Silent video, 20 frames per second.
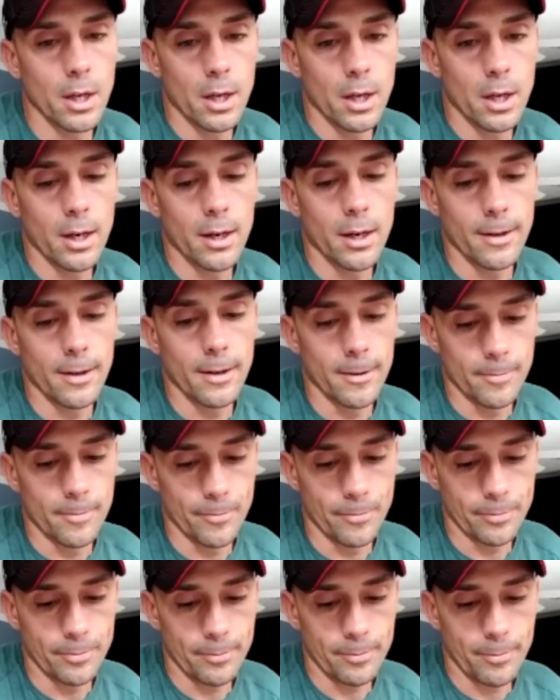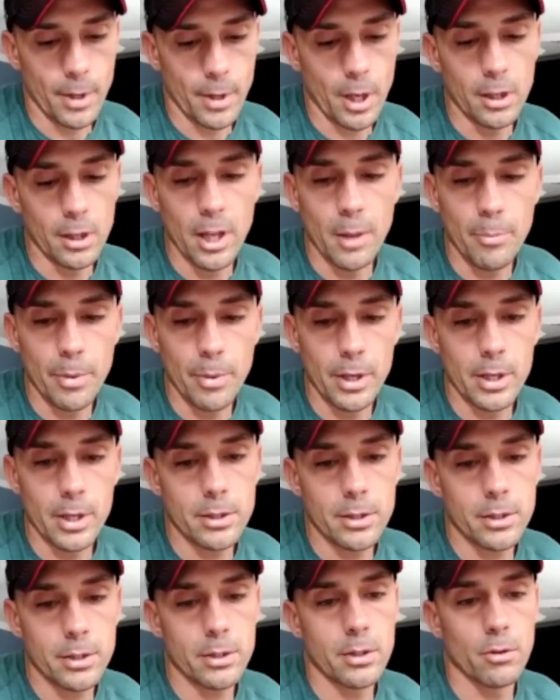um,
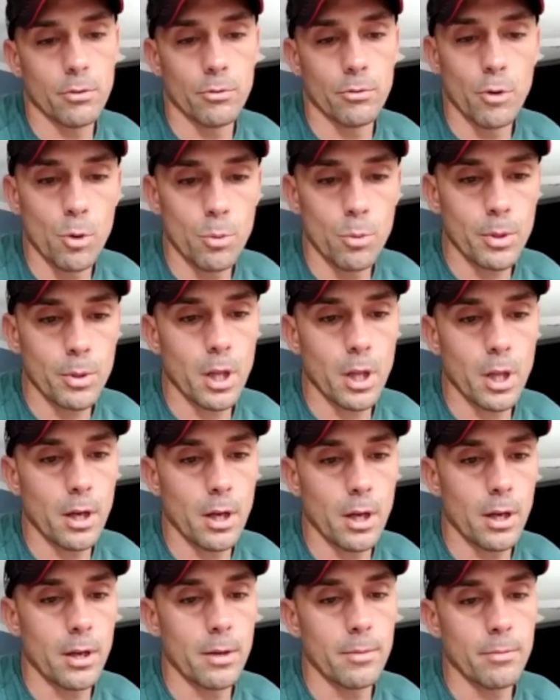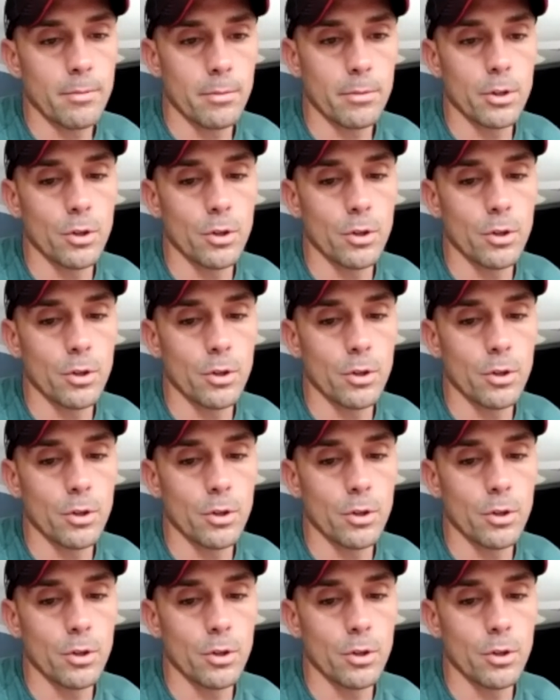Olympus, your rope climb,